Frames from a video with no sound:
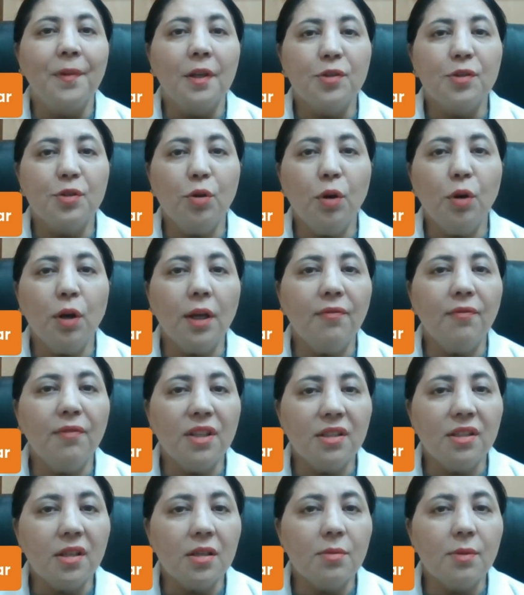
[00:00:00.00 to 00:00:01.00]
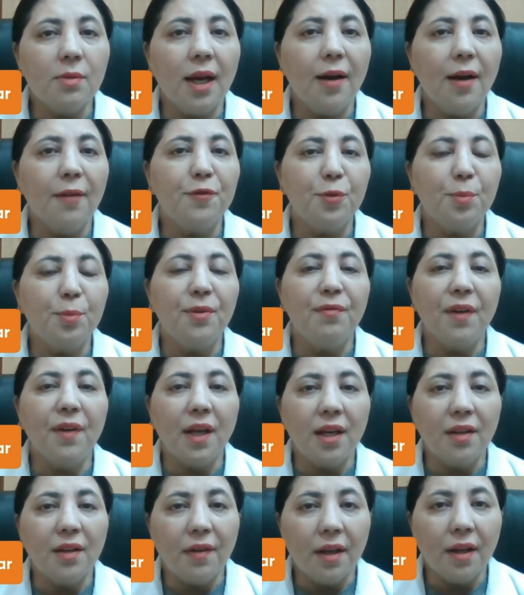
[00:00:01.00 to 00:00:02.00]
So in winters we have to be
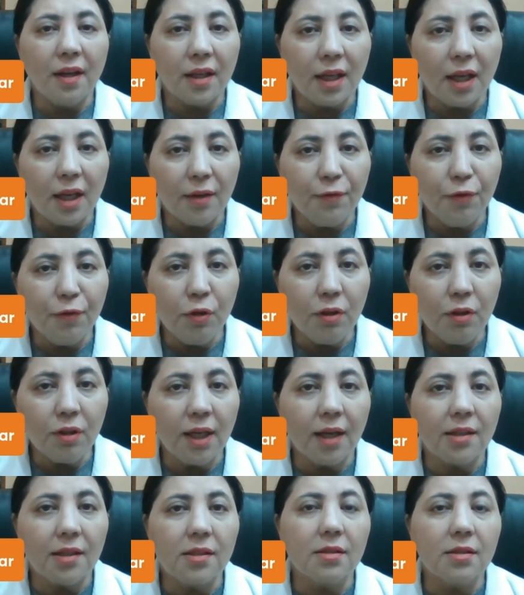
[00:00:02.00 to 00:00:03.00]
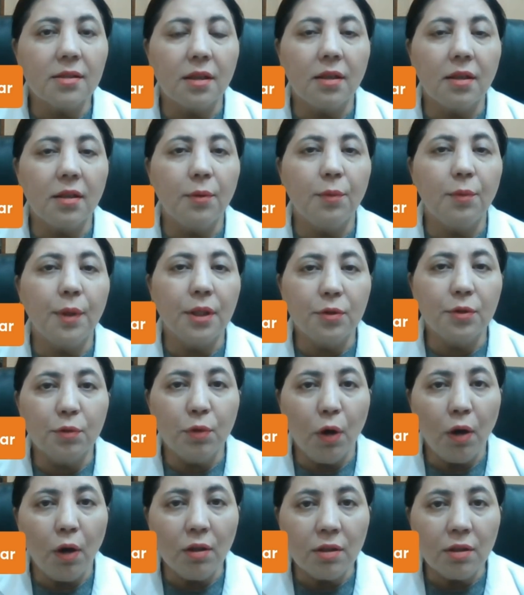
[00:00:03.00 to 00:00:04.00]
very very careful that we
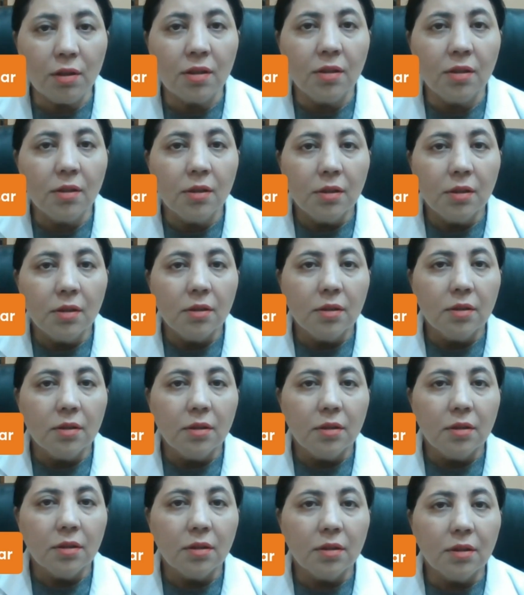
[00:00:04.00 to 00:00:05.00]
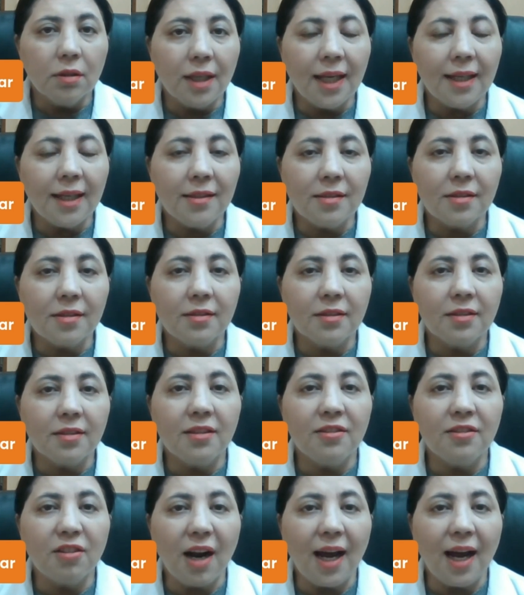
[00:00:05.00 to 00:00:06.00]
do not let
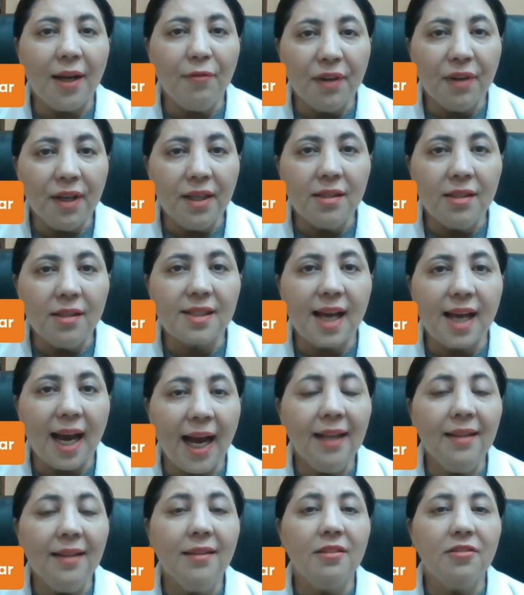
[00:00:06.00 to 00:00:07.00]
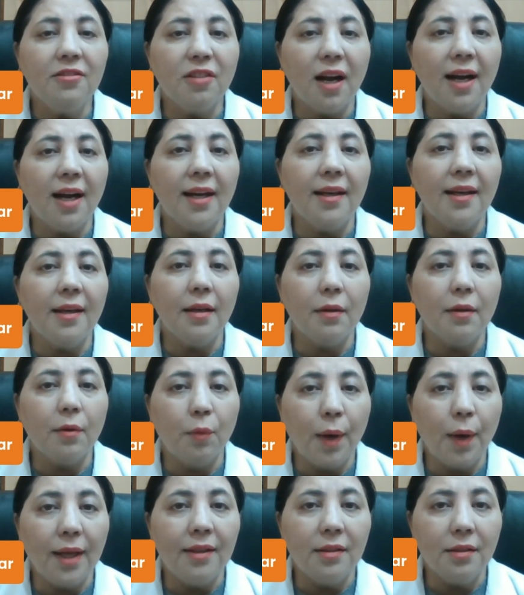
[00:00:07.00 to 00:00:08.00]
the dry winds and the dry
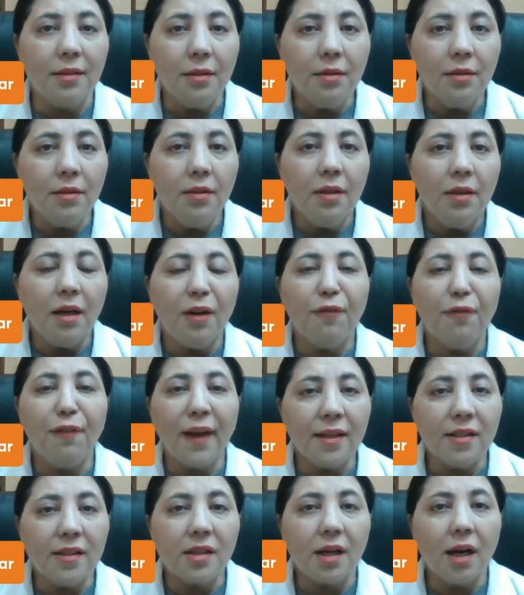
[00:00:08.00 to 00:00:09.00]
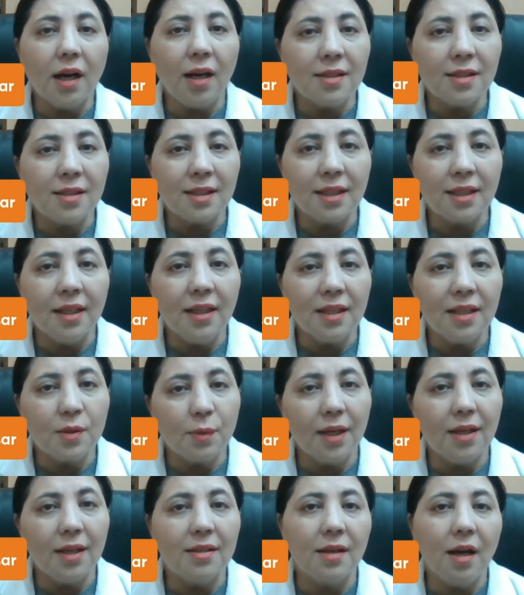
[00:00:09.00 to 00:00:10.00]
weather affect our skin
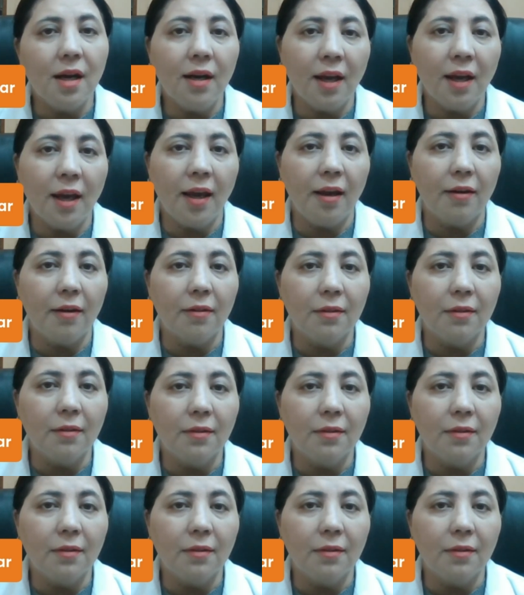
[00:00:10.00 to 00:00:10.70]
as well as our hair.